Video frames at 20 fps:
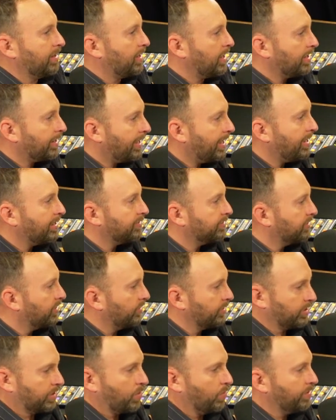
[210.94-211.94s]
again, you know,
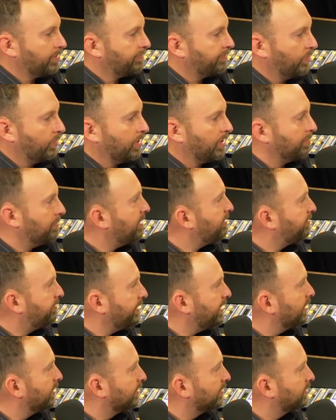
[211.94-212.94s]
you're going forward to
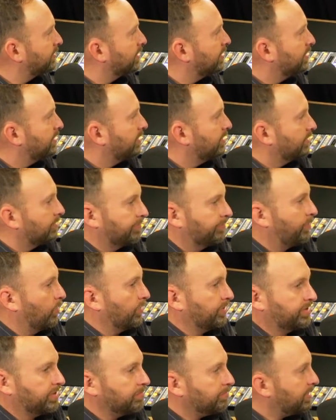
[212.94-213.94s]
midfield
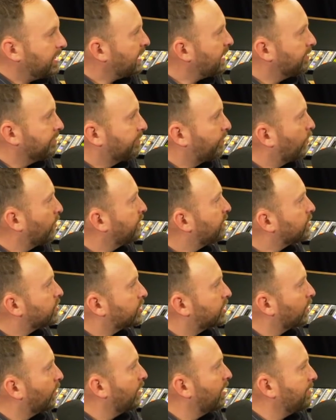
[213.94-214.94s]
fourth and medium, fourth and
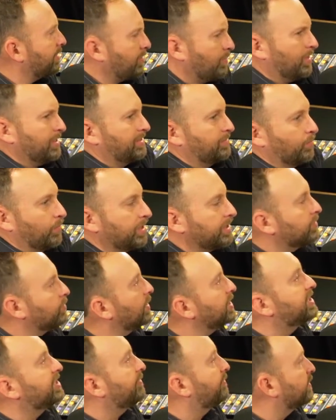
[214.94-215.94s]
short. I mean, what what
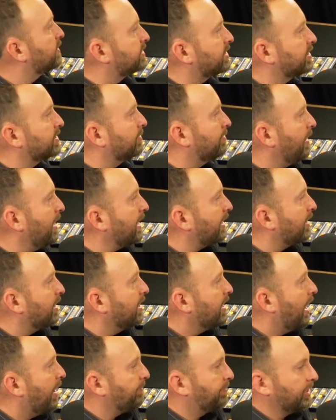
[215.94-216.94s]
what difference does it make?
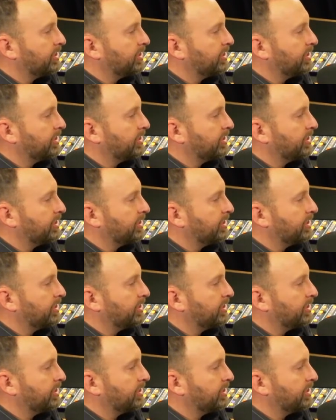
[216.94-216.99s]
And